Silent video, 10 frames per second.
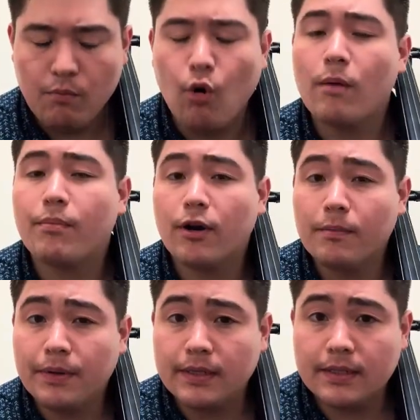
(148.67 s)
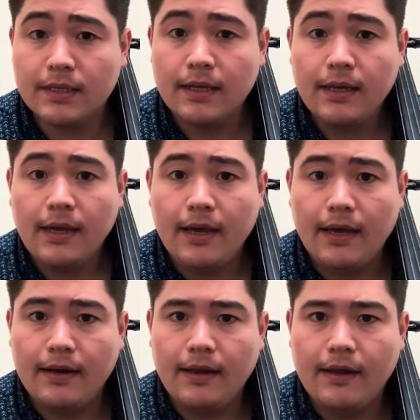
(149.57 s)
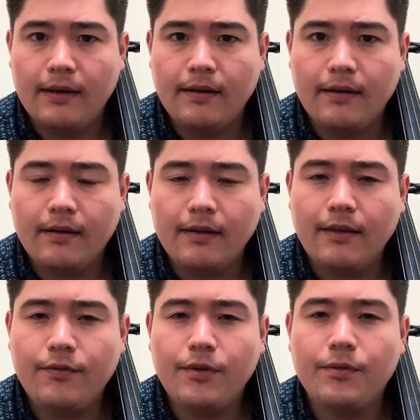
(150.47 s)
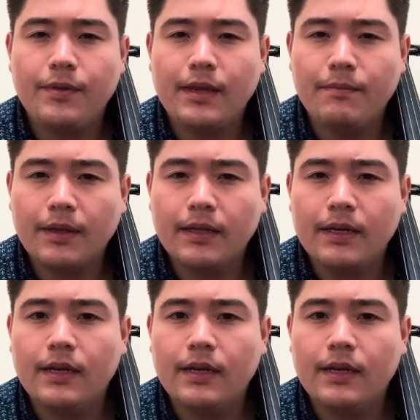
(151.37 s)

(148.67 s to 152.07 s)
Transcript: more purpose and, and give you the ability